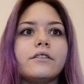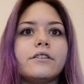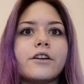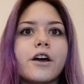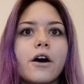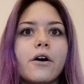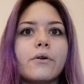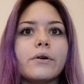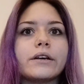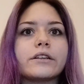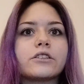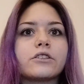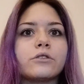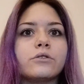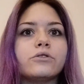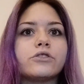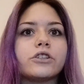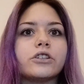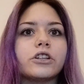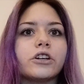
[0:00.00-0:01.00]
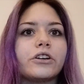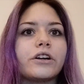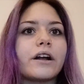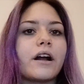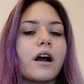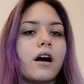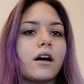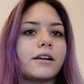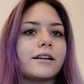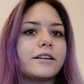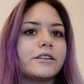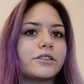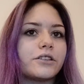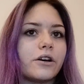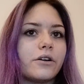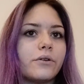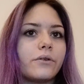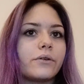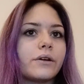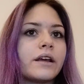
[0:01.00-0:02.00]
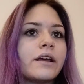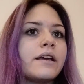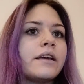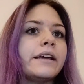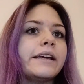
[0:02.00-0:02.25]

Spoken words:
know exclusion learning on his own.